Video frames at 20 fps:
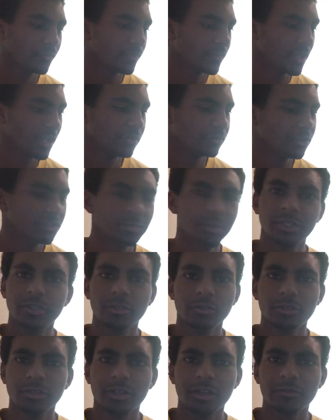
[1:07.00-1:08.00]
I've just been
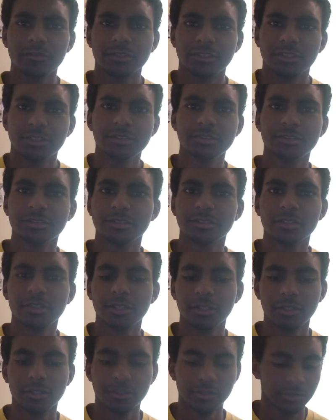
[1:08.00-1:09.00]
doing it ever since.
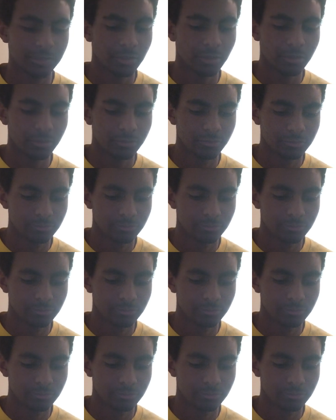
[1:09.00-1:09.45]
So